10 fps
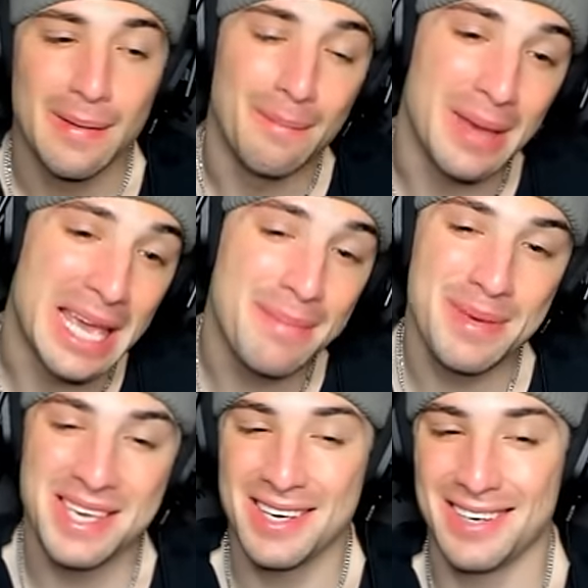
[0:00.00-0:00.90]

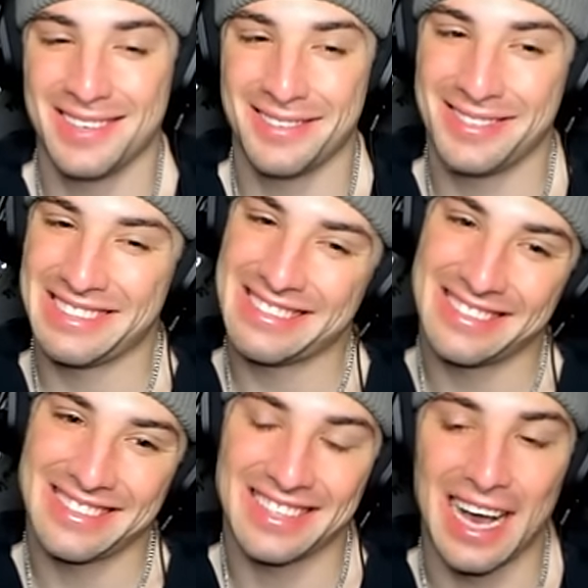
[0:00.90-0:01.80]
Maybe?
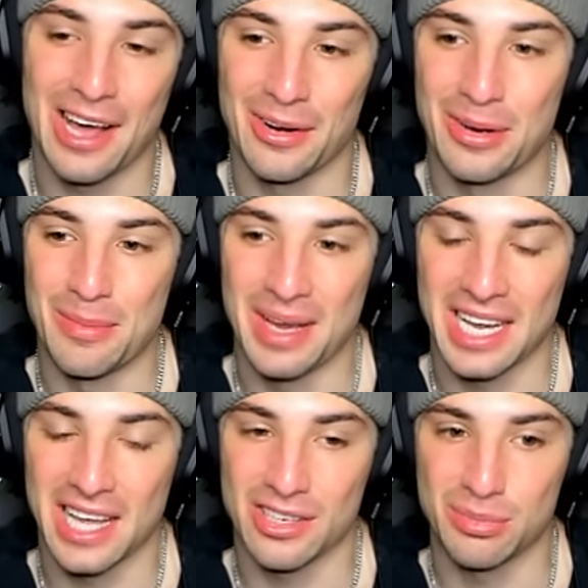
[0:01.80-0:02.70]
I don't know, man.
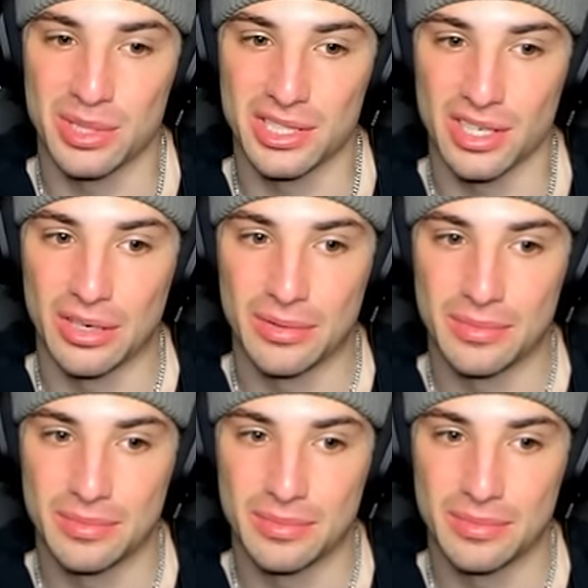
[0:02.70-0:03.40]
Calyrex pretty slow.